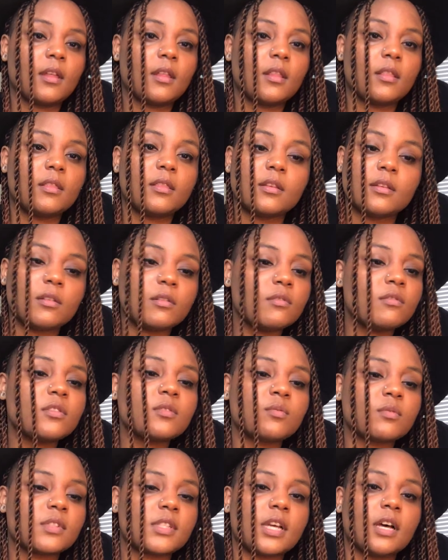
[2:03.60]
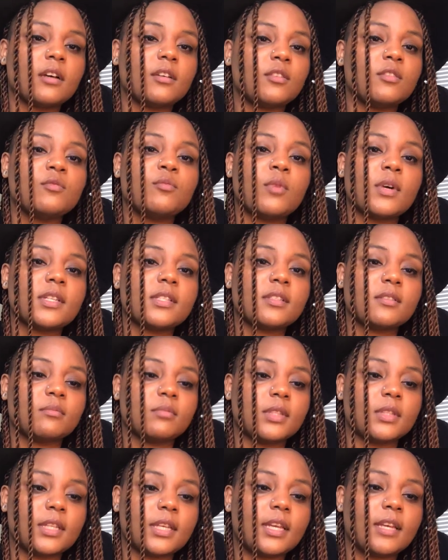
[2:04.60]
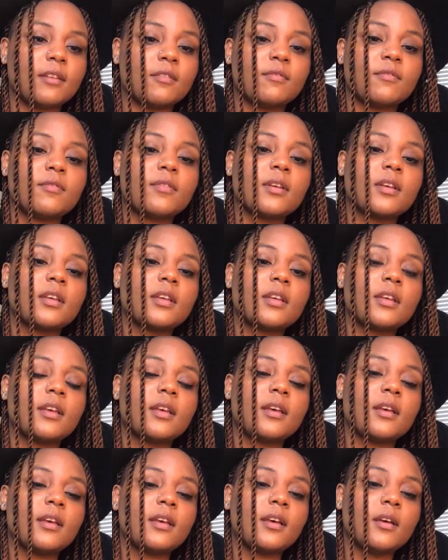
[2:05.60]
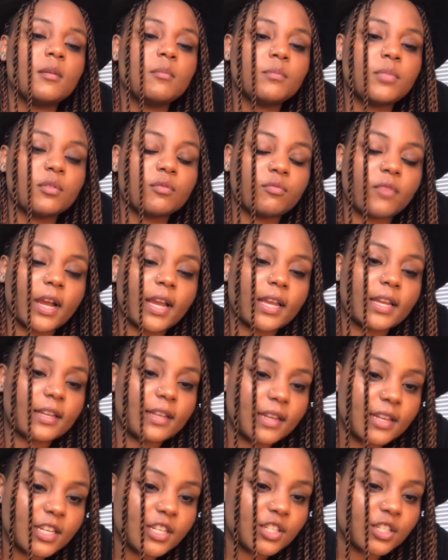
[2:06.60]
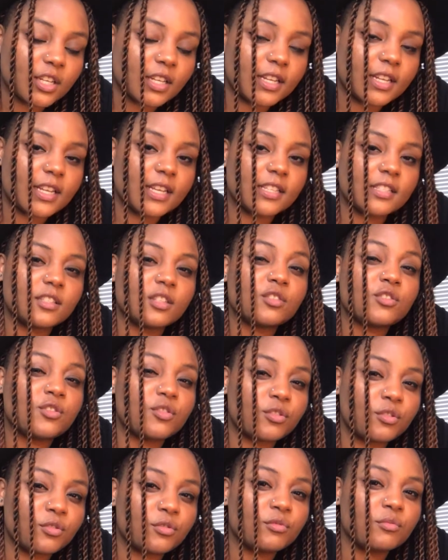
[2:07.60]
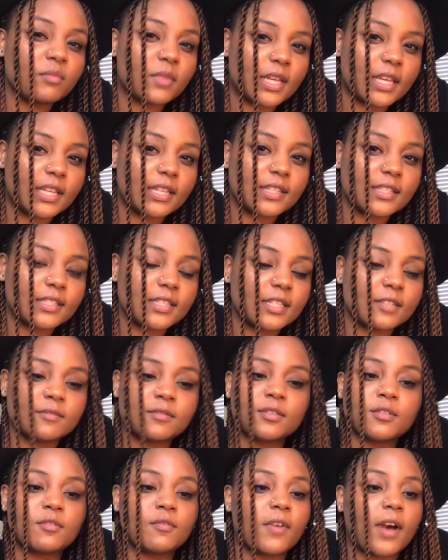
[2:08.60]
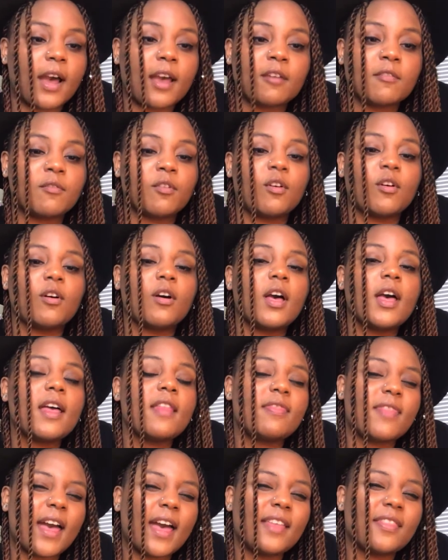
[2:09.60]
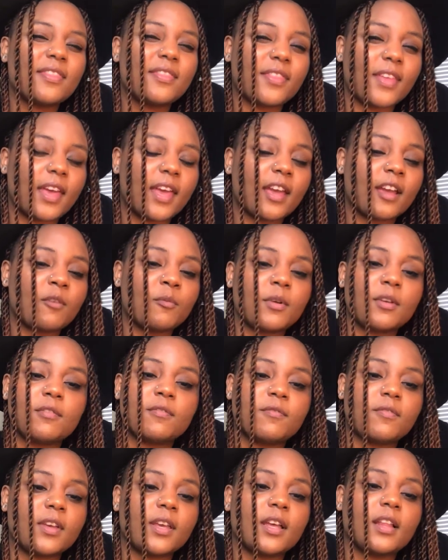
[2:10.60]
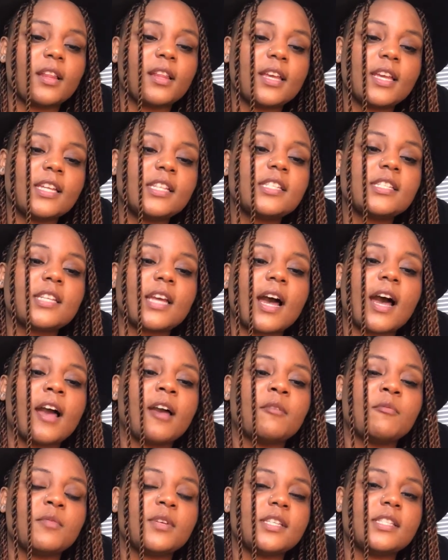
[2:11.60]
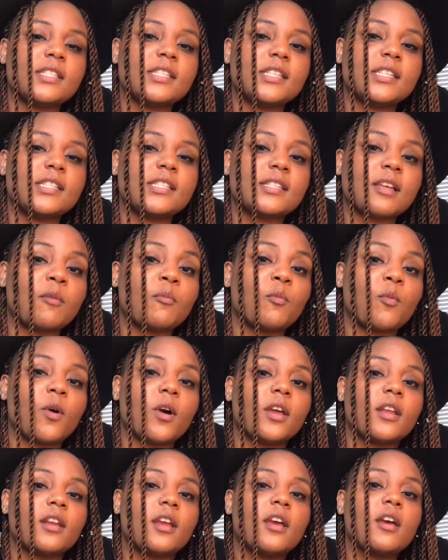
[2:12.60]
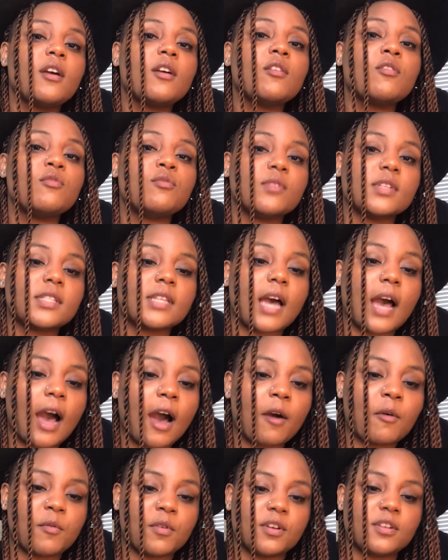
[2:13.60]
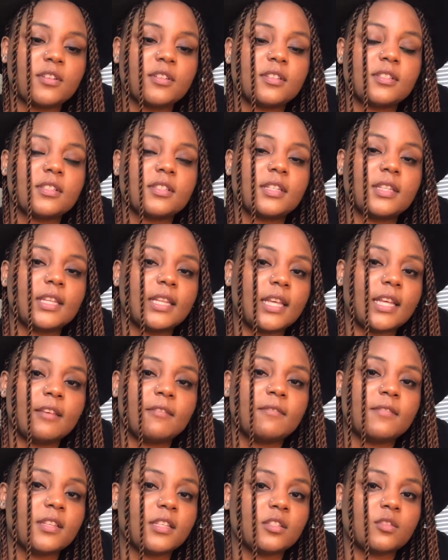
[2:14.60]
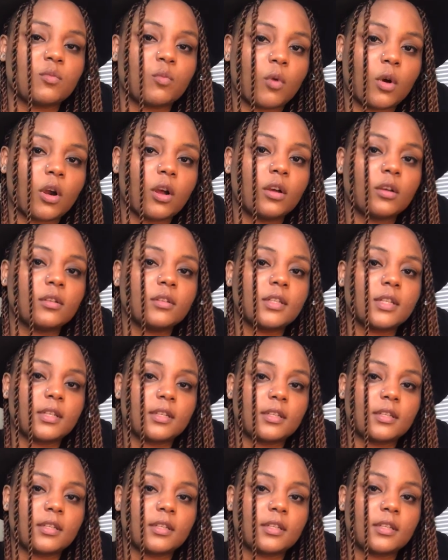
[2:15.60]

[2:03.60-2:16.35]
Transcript: The news will tell you what to believe, but recognition is the true means of survival. That thing we feel each time we see someone who is ours leave this world.